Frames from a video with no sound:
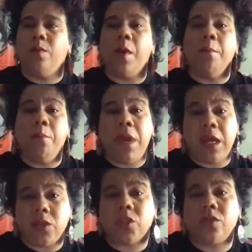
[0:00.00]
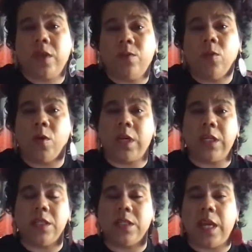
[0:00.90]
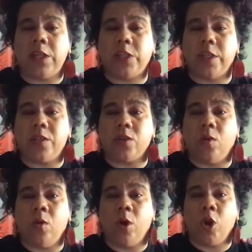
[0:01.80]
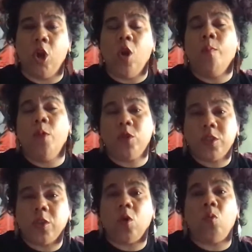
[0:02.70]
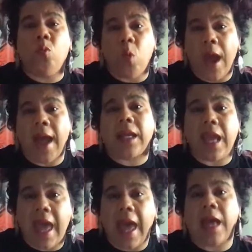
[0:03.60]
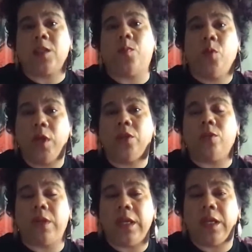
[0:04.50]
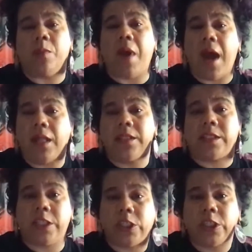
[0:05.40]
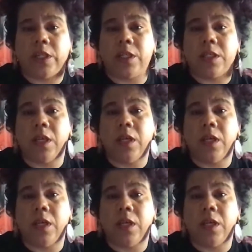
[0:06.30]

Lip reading: mainstream organizations or most of the whack ass Puerto Rican politicians